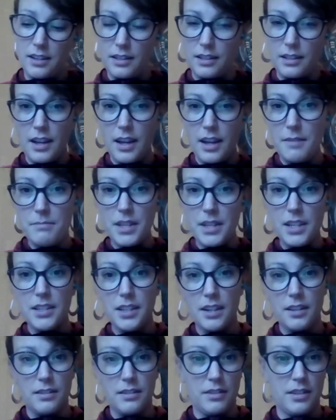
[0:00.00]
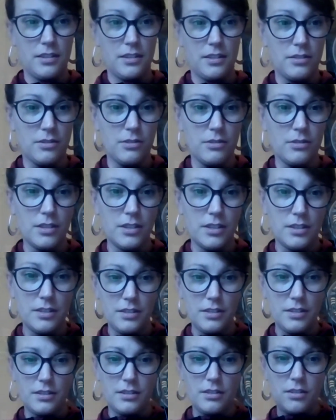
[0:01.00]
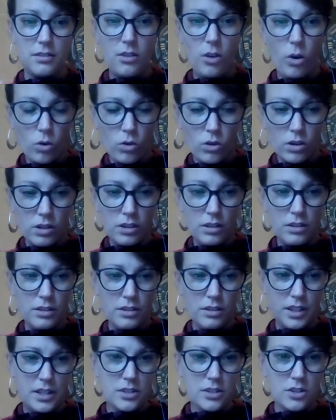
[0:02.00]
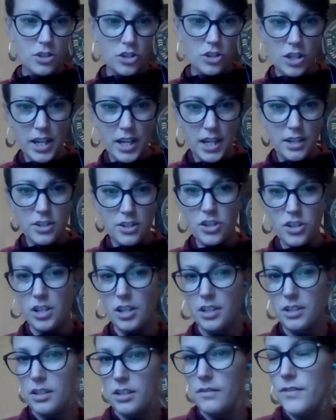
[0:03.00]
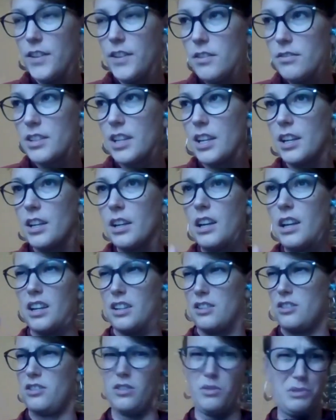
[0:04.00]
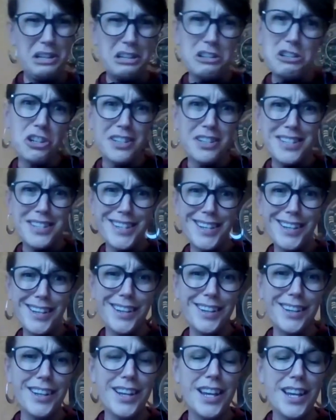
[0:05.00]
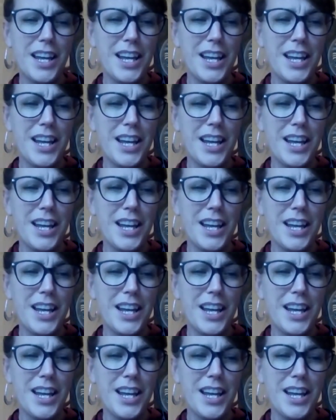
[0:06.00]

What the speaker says: Let me tell you, coral, it's strange, it's confusing, it's so interesting.